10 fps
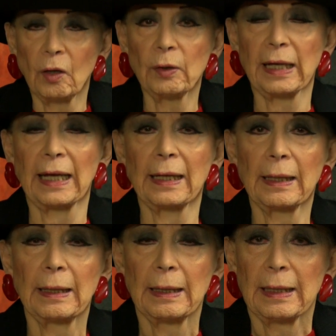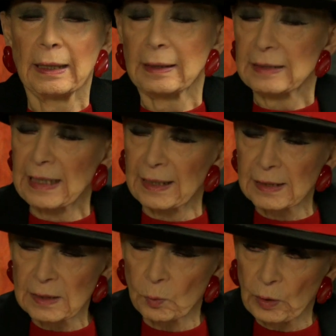Okay, tell
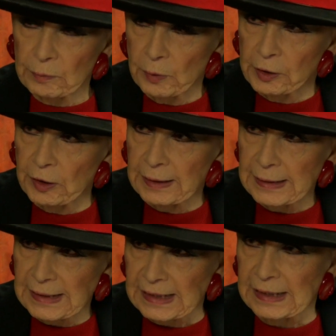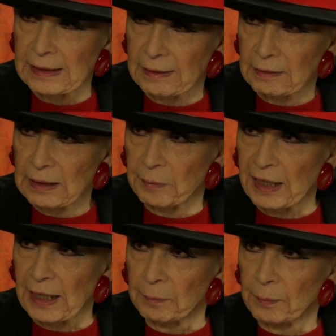us what we're going to see coming up.